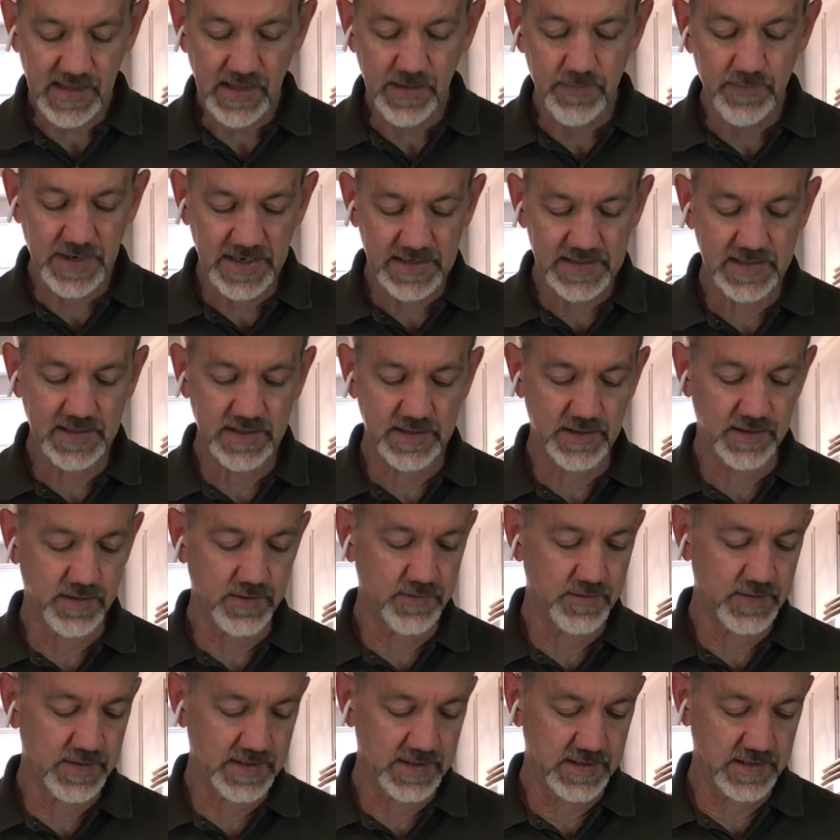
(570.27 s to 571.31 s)
mixed the dough
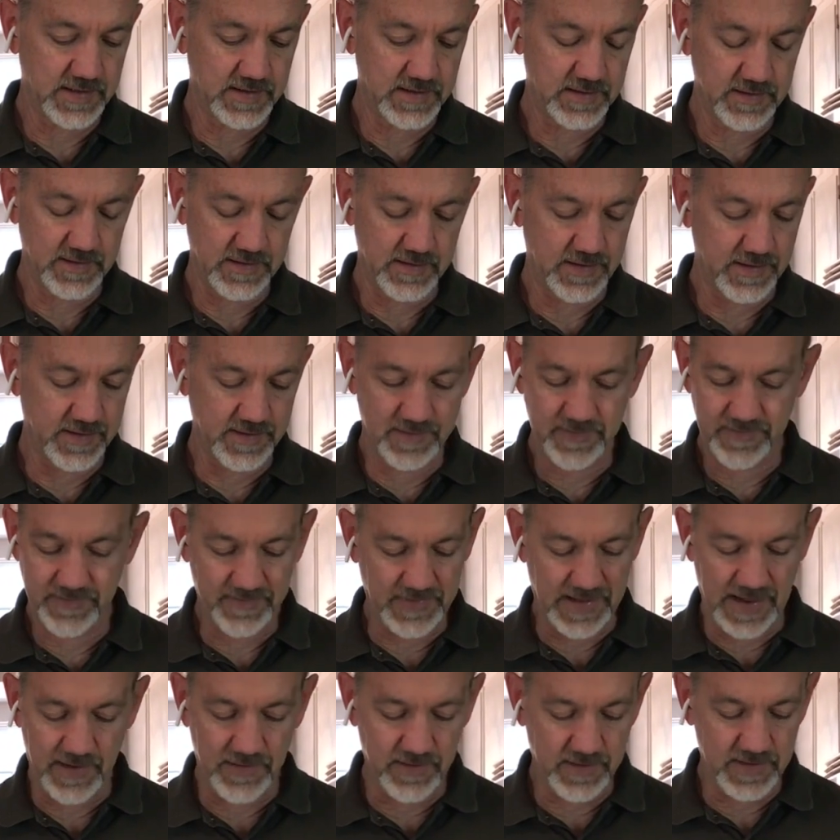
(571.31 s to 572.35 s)
with the
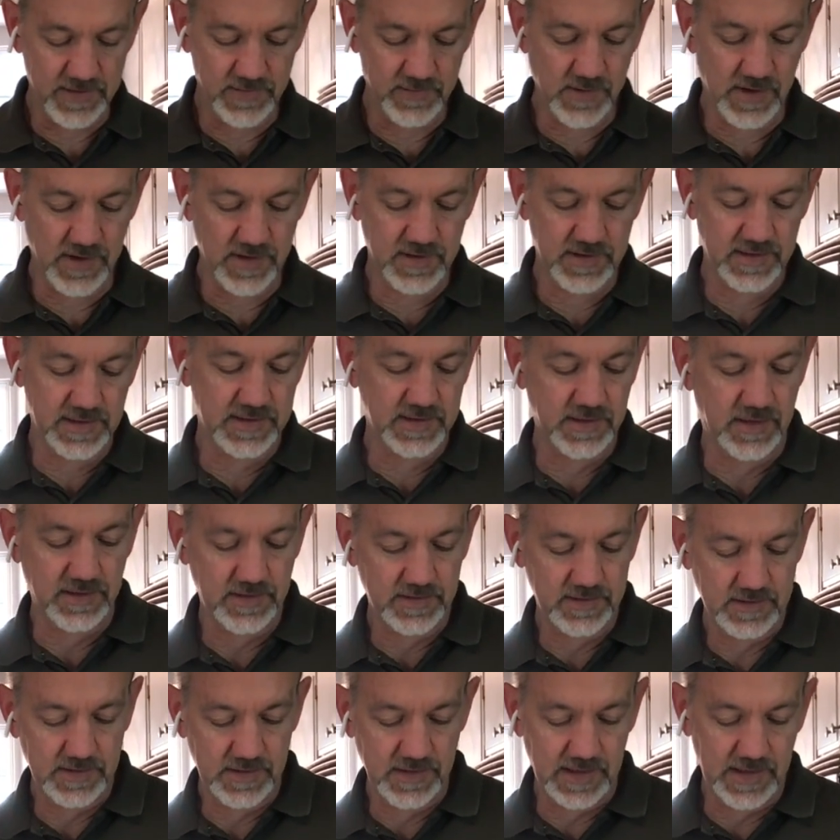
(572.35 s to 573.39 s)
flour and the water and the salt
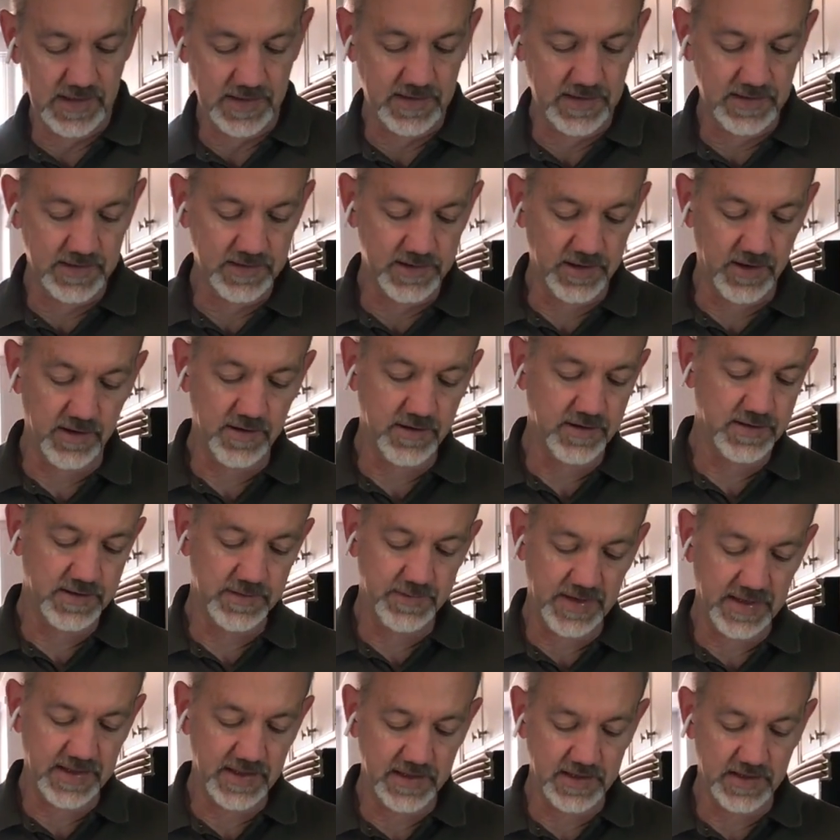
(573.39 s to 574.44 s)
and the starter to
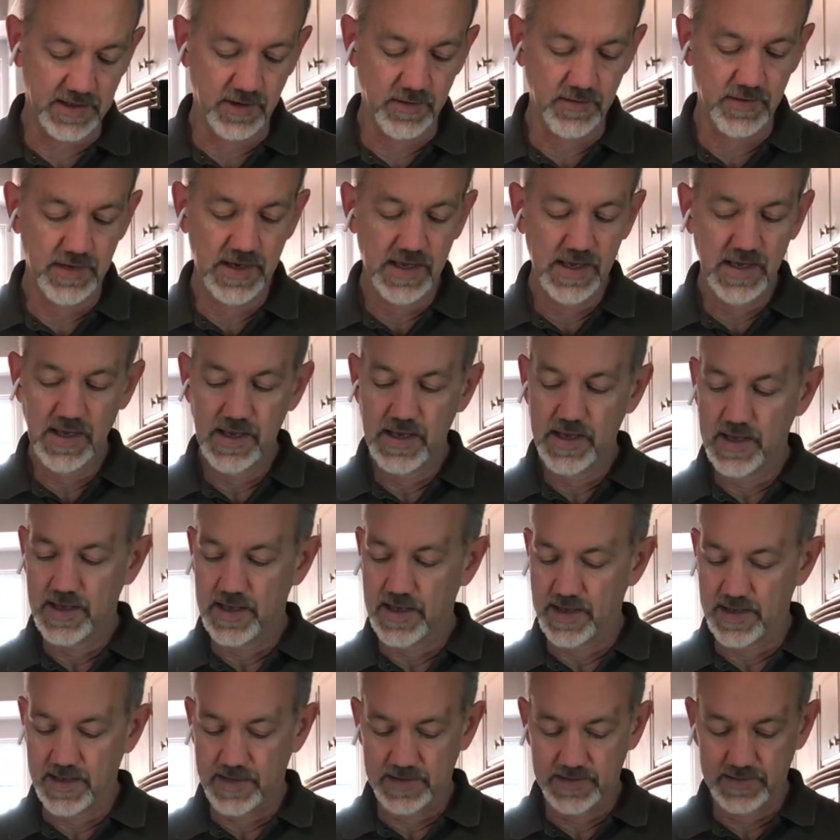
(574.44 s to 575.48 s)
make the dough.
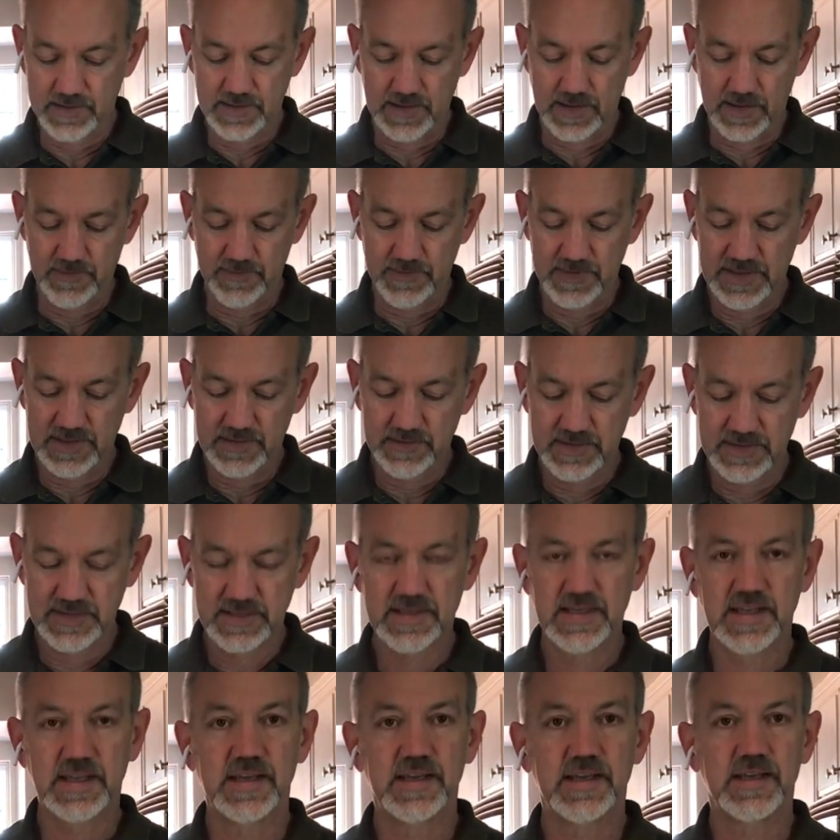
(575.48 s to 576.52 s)
And this was
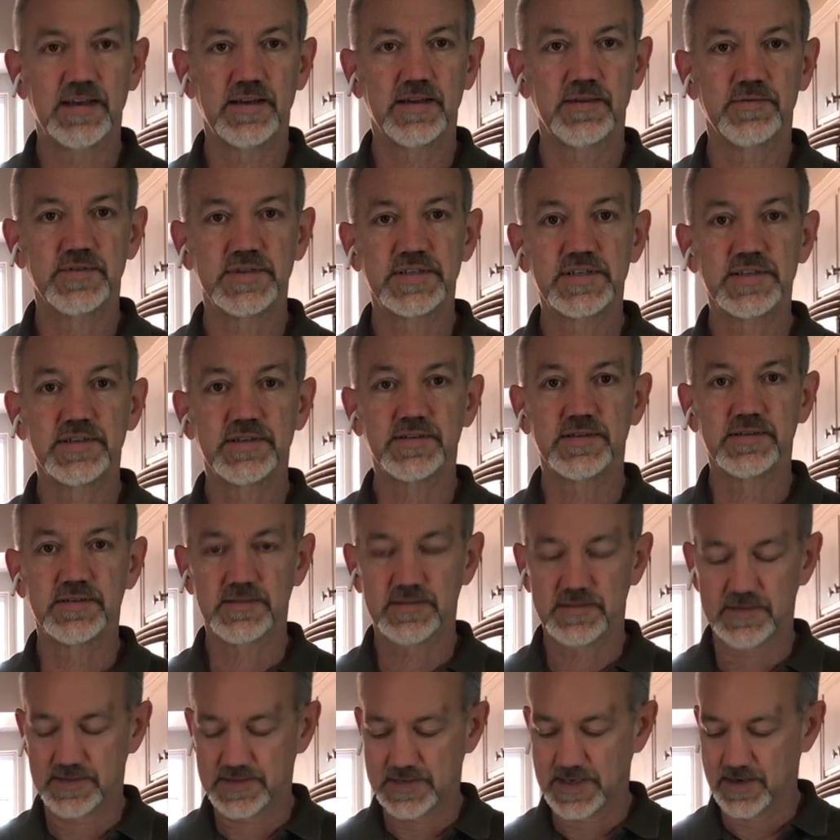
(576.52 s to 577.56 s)
the original
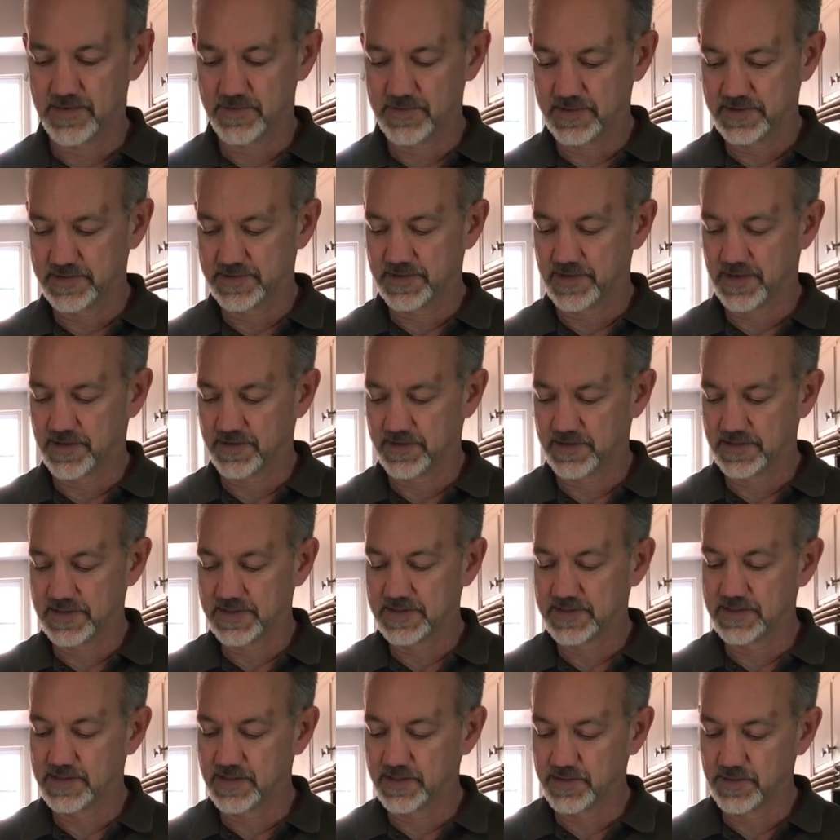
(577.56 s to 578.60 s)
sourdough starter, and this is
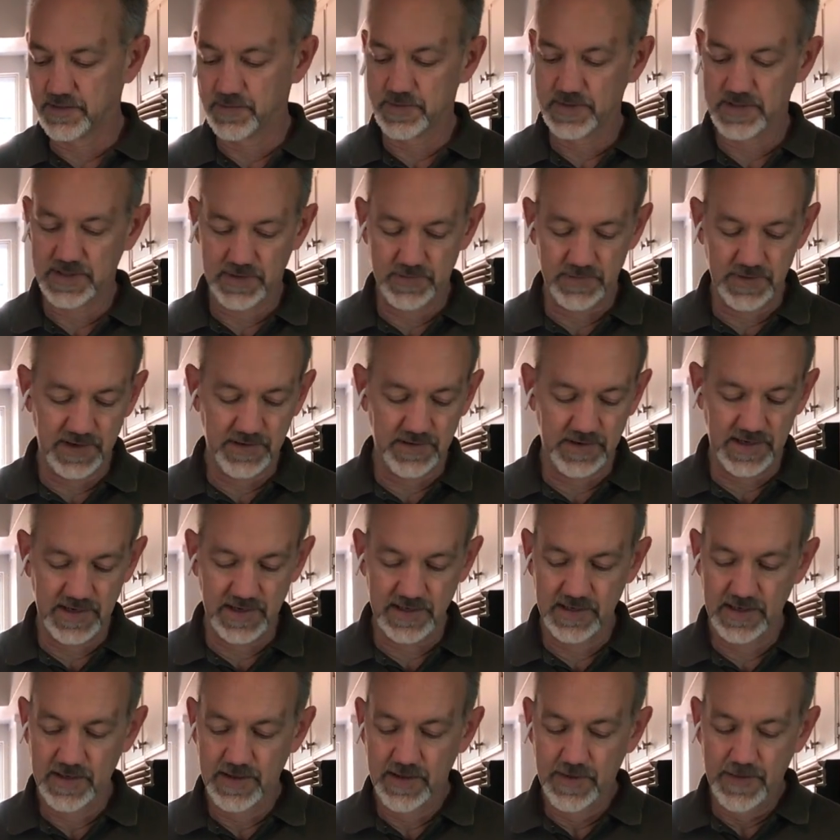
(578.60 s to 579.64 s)
the new one that we created.
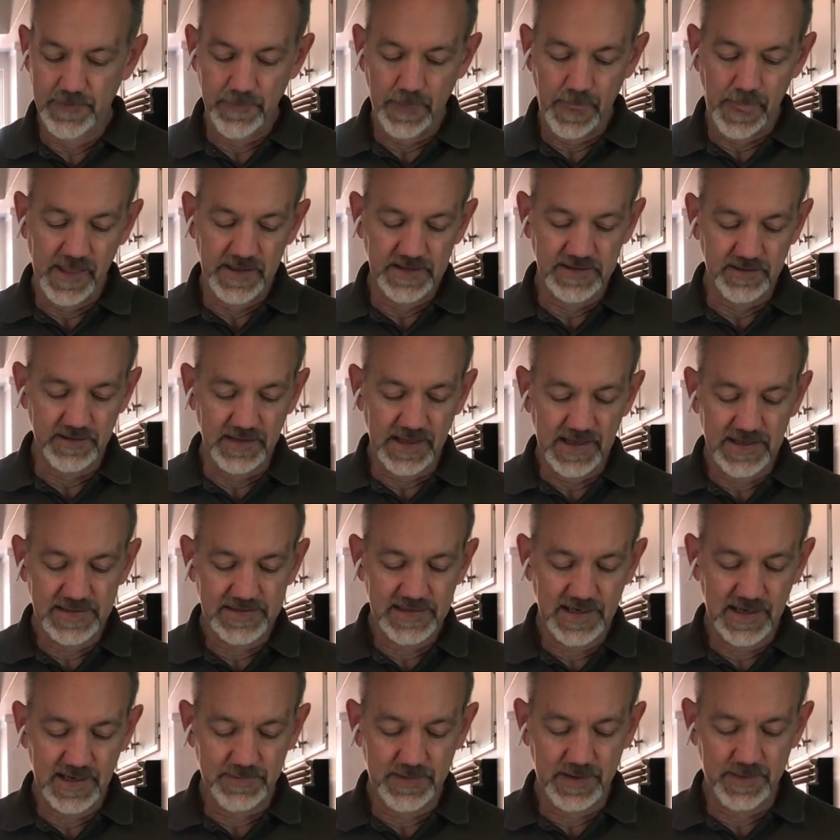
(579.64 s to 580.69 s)
So last
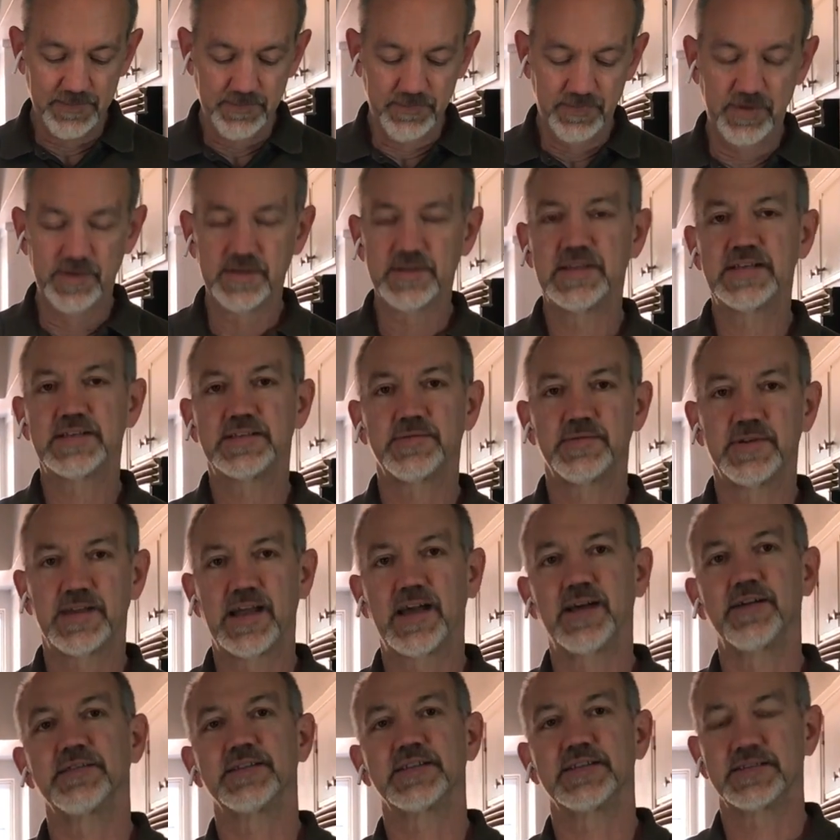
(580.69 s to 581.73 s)
time I pulled this one
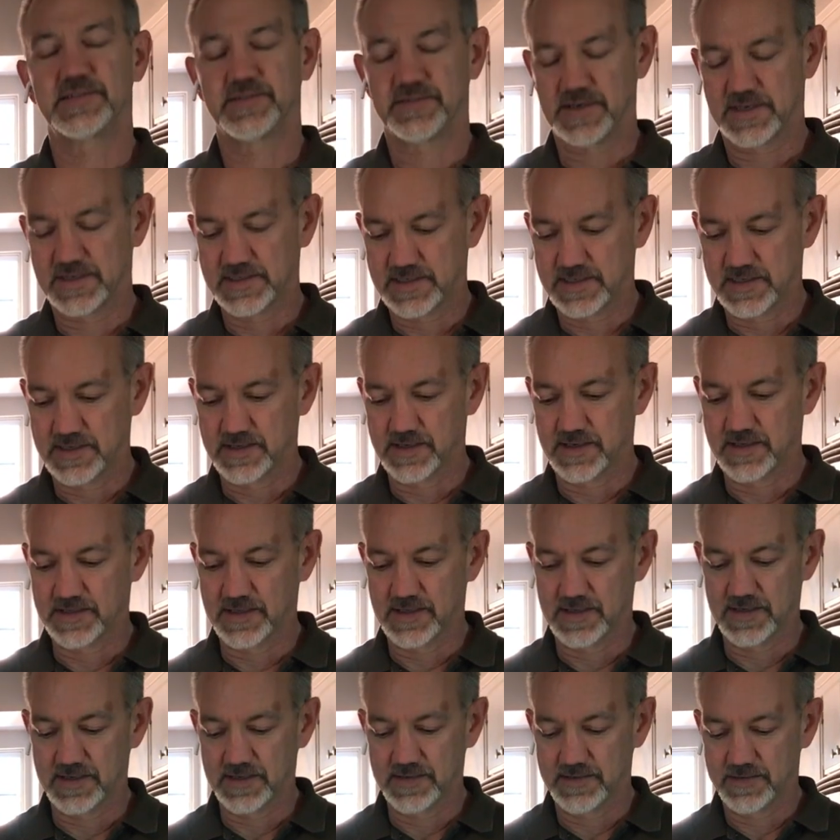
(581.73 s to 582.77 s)
out and stretched it on
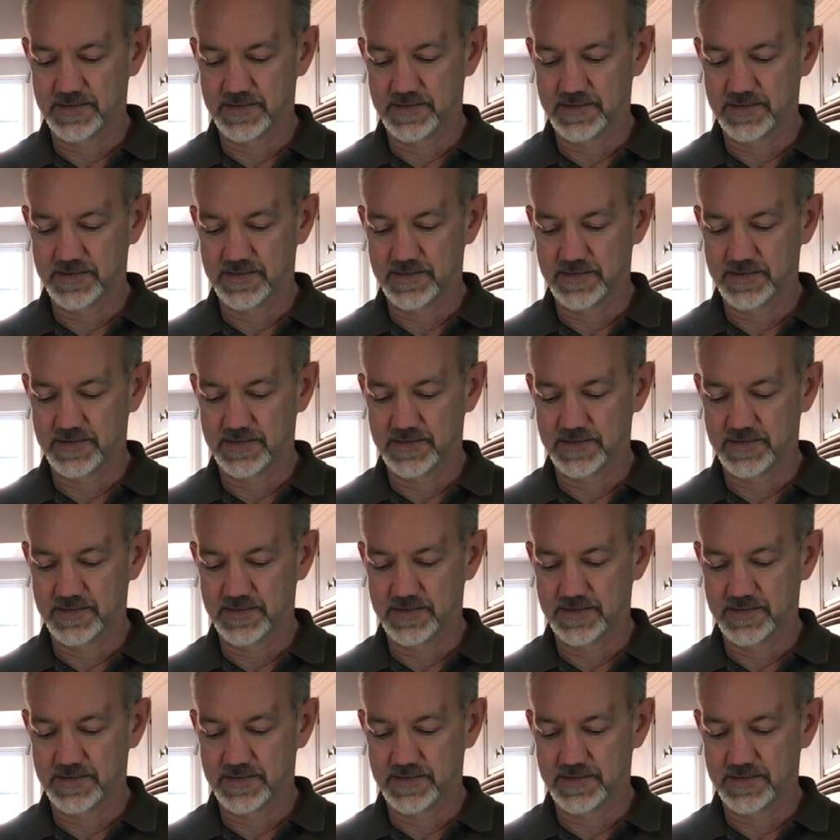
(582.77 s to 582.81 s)
the